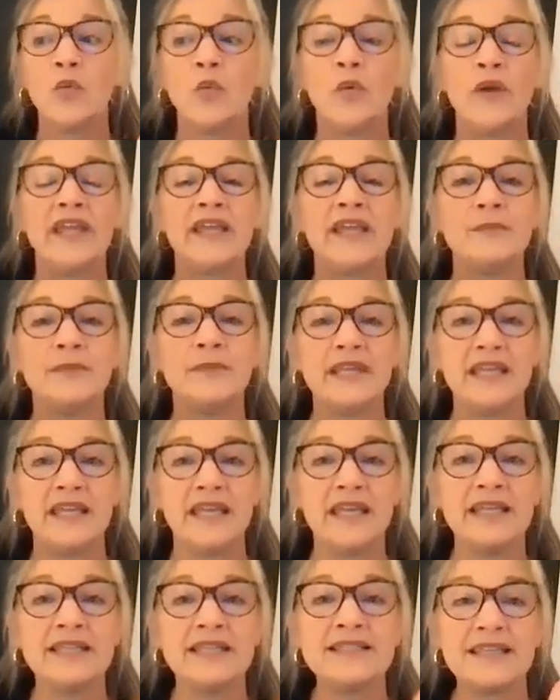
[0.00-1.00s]
We can
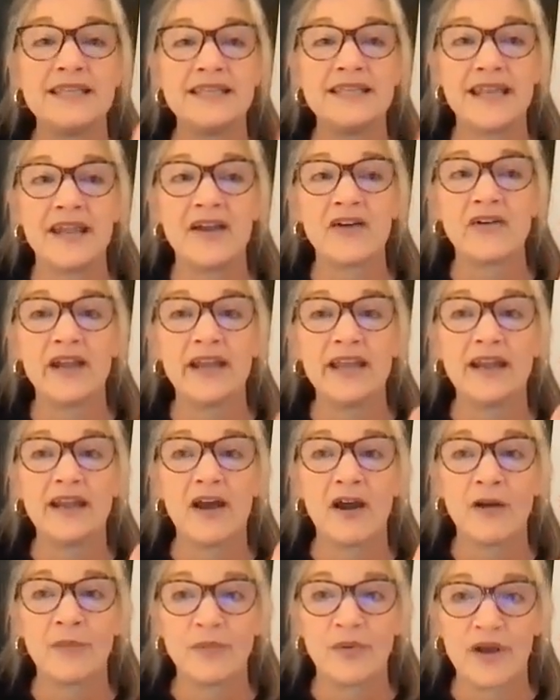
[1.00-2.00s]
begin to
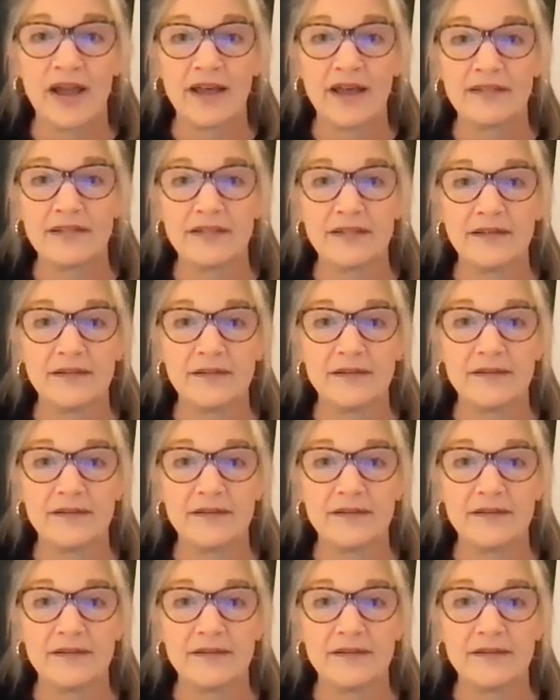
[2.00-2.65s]
narrate our breath.